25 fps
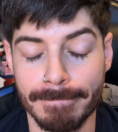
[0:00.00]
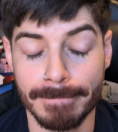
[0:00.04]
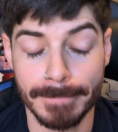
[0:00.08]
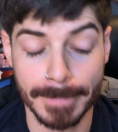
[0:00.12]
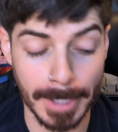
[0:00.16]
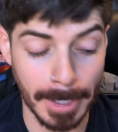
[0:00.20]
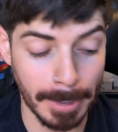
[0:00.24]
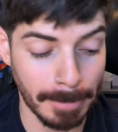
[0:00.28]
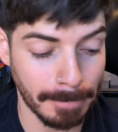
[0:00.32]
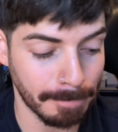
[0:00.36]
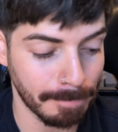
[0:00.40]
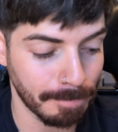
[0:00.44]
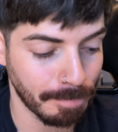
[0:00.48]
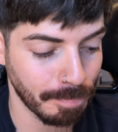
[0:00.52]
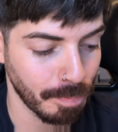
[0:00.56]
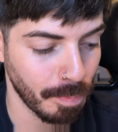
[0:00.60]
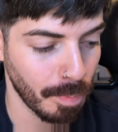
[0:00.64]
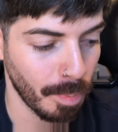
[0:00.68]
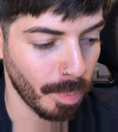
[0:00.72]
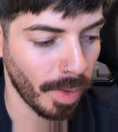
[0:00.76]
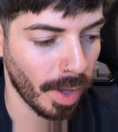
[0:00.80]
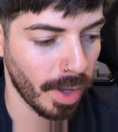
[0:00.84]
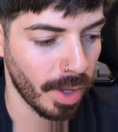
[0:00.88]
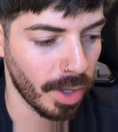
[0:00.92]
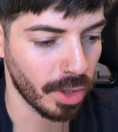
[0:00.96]
So
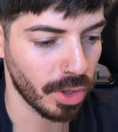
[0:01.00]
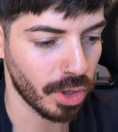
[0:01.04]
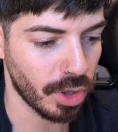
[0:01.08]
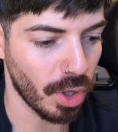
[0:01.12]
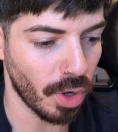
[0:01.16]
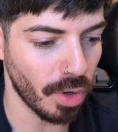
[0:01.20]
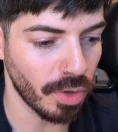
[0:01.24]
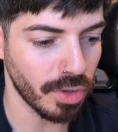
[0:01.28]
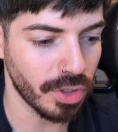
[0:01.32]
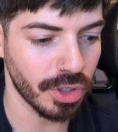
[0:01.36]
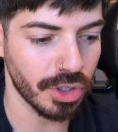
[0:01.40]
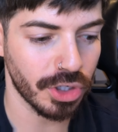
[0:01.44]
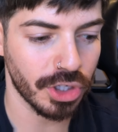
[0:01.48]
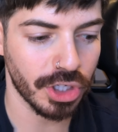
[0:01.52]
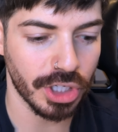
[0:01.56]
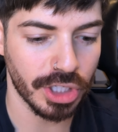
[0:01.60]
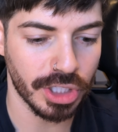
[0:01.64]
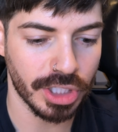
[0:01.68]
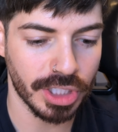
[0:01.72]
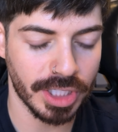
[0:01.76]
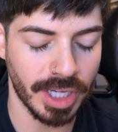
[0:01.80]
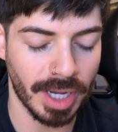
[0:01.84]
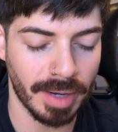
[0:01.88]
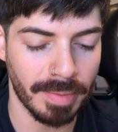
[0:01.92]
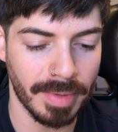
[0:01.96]
those are just
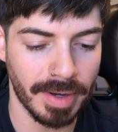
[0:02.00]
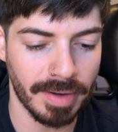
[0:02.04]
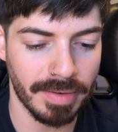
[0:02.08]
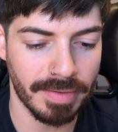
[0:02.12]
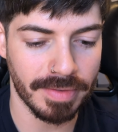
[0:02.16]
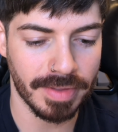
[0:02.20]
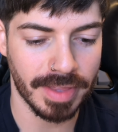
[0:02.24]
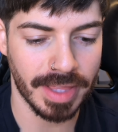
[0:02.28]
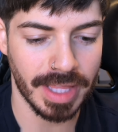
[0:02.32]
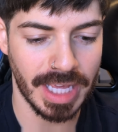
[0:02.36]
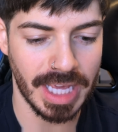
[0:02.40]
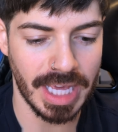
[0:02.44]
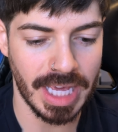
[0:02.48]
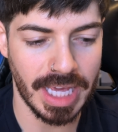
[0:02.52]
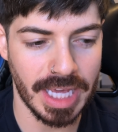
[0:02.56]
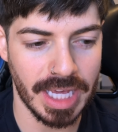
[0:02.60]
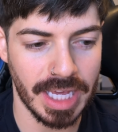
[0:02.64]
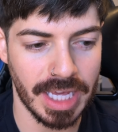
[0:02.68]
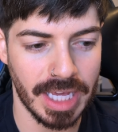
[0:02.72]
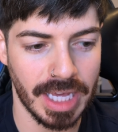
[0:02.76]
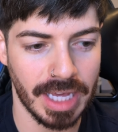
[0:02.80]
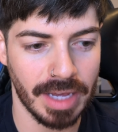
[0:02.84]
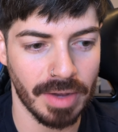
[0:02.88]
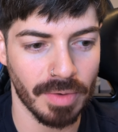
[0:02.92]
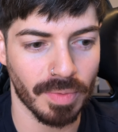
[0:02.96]
some of
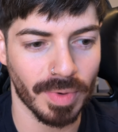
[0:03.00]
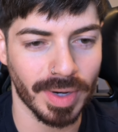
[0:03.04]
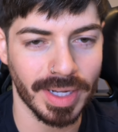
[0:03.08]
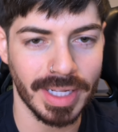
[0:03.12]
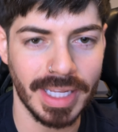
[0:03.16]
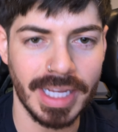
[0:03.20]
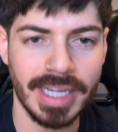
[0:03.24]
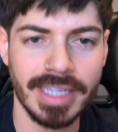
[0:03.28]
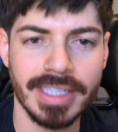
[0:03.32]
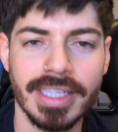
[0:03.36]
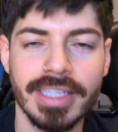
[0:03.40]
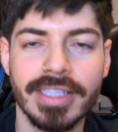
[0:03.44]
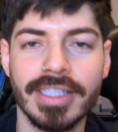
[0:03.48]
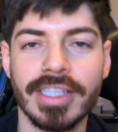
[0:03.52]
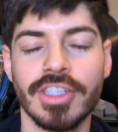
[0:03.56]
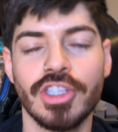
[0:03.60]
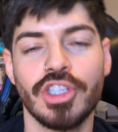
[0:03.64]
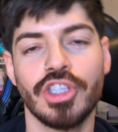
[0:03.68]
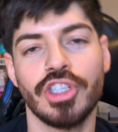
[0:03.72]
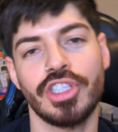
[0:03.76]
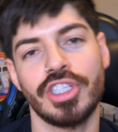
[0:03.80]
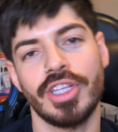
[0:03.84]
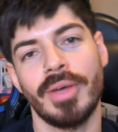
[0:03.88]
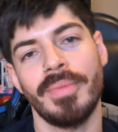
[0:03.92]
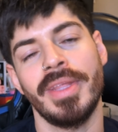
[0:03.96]
the releases and
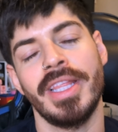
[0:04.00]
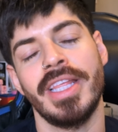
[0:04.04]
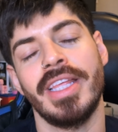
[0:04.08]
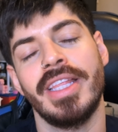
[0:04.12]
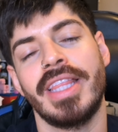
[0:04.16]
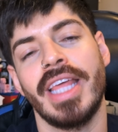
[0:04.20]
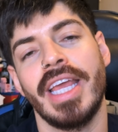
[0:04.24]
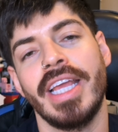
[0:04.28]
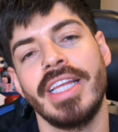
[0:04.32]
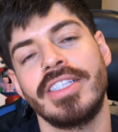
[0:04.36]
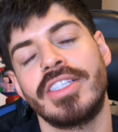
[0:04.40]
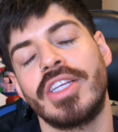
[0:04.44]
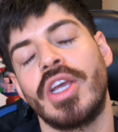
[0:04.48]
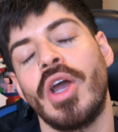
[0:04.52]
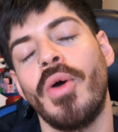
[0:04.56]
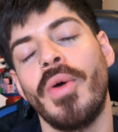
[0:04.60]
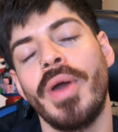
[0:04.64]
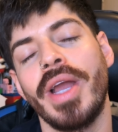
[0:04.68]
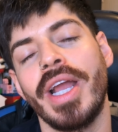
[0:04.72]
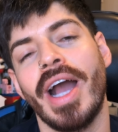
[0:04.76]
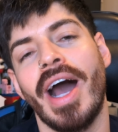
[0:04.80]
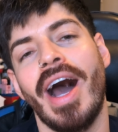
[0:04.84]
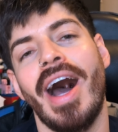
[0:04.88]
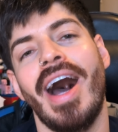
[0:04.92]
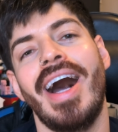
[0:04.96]
just some of the things
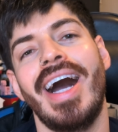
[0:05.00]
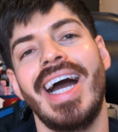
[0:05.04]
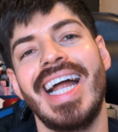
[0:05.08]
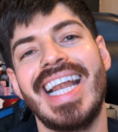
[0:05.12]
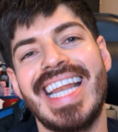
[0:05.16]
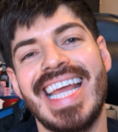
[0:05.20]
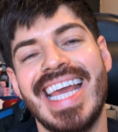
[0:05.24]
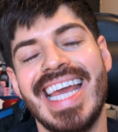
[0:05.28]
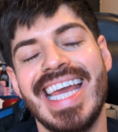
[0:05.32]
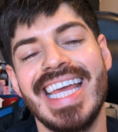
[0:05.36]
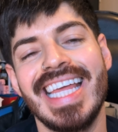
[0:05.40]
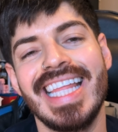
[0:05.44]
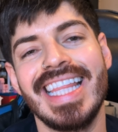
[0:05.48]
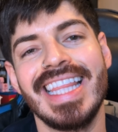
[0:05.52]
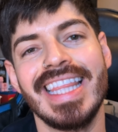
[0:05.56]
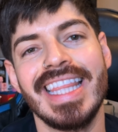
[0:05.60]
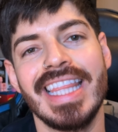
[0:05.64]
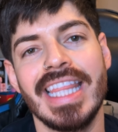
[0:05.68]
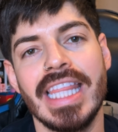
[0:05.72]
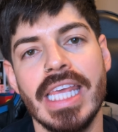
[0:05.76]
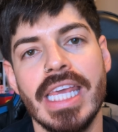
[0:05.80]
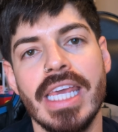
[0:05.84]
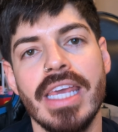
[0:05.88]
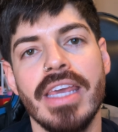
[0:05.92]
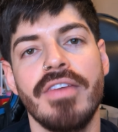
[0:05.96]
going on in
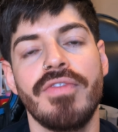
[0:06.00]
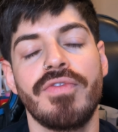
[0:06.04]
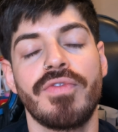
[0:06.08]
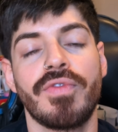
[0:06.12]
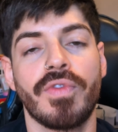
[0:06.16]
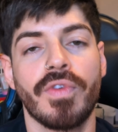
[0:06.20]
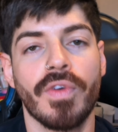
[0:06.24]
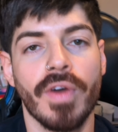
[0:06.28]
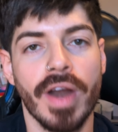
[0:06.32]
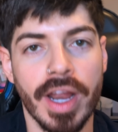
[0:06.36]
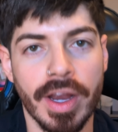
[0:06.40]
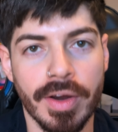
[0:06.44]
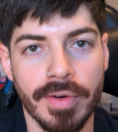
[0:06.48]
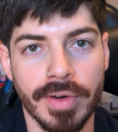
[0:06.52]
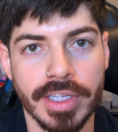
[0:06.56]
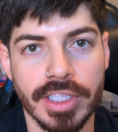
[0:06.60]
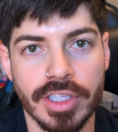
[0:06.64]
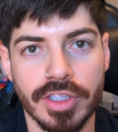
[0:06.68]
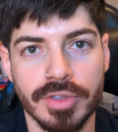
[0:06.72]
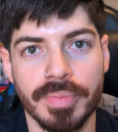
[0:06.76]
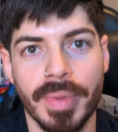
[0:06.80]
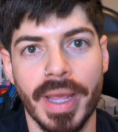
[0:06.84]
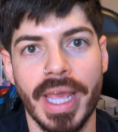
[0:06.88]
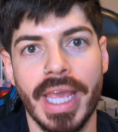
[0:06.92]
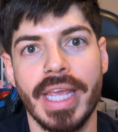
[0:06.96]
the fragrance
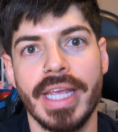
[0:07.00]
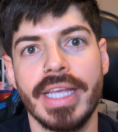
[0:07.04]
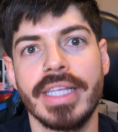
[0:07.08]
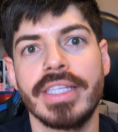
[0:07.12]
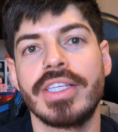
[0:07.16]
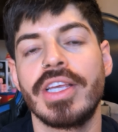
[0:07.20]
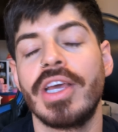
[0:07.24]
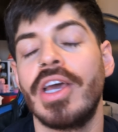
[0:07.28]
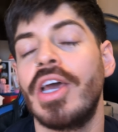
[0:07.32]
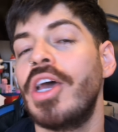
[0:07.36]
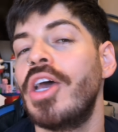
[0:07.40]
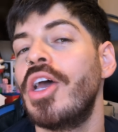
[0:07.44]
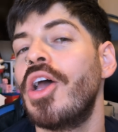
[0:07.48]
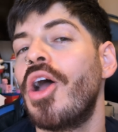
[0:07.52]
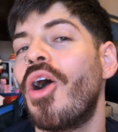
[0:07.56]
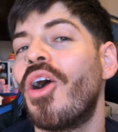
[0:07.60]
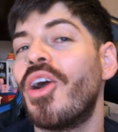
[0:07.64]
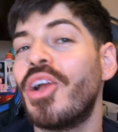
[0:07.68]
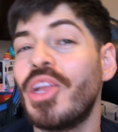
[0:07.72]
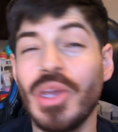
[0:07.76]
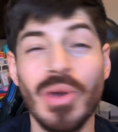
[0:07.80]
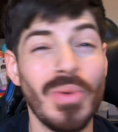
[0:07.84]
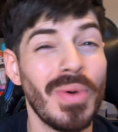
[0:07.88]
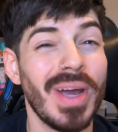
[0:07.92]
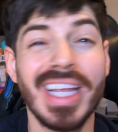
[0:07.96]
space. Are
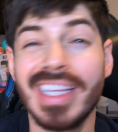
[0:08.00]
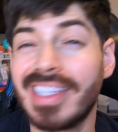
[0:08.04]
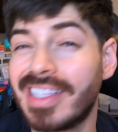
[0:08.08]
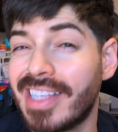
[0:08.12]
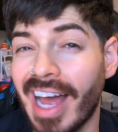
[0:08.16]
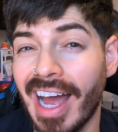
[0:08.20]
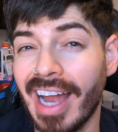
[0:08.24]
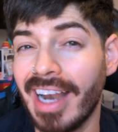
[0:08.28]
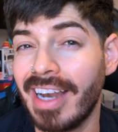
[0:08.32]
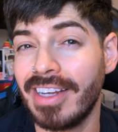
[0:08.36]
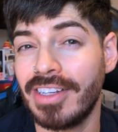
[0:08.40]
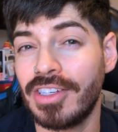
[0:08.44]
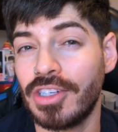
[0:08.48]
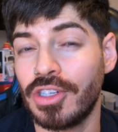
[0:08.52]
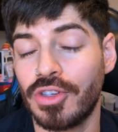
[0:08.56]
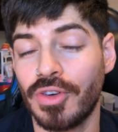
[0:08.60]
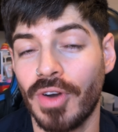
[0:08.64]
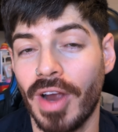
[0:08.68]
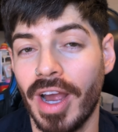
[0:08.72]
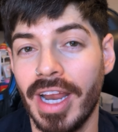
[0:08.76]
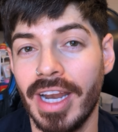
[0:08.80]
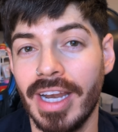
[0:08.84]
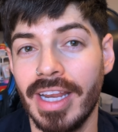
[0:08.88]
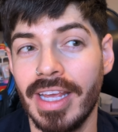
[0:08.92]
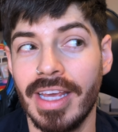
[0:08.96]
you excited to
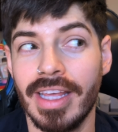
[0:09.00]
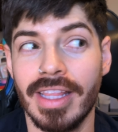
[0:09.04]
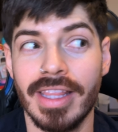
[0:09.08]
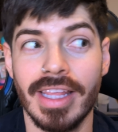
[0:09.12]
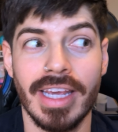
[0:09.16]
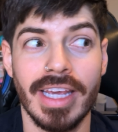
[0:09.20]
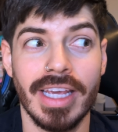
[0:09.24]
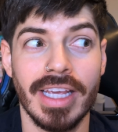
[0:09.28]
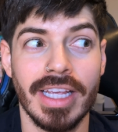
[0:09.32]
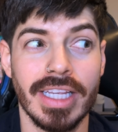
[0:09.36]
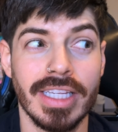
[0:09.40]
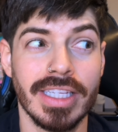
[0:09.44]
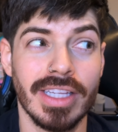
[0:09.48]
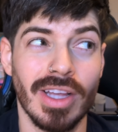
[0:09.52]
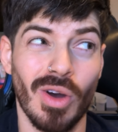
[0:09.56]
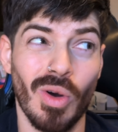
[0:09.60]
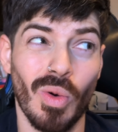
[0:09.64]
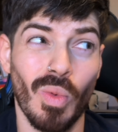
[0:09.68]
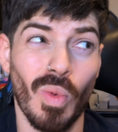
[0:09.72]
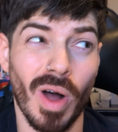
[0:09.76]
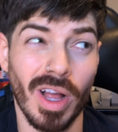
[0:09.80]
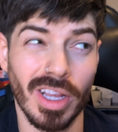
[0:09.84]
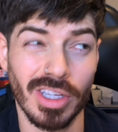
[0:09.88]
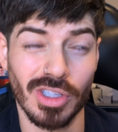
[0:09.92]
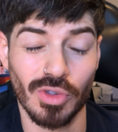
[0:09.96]
try any of these?
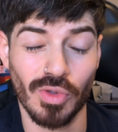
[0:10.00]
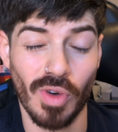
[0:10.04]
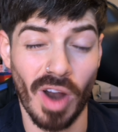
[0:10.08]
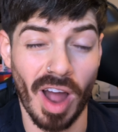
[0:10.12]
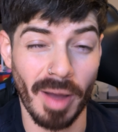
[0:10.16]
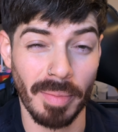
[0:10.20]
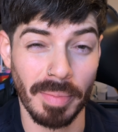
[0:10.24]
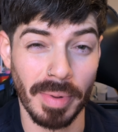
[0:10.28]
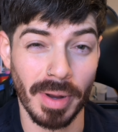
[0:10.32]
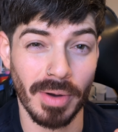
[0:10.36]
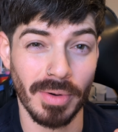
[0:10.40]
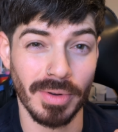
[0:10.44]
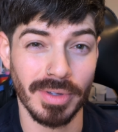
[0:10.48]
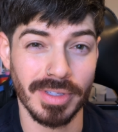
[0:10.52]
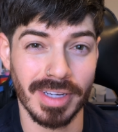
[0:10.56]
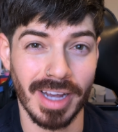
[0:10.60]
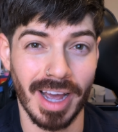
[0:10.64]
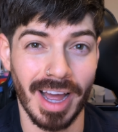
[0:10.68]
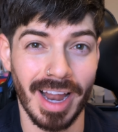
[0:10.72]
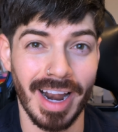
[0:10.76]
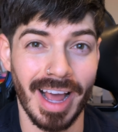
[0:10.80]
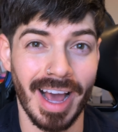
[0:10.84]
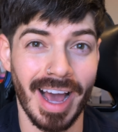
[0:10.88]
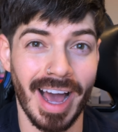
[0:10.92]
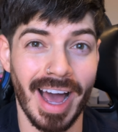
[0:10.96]
Hawas Tropical is
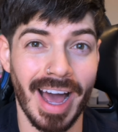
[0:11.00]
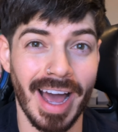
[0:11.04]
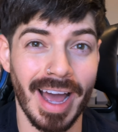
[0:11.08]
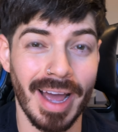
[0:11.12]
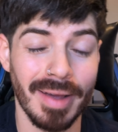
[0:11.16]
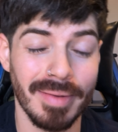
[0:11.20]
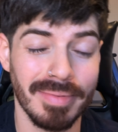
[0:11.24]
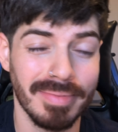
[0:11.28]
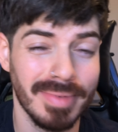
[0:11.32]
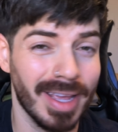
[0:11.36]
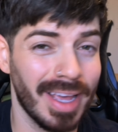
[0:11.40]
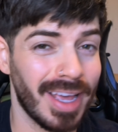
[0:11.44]
kind of hyped.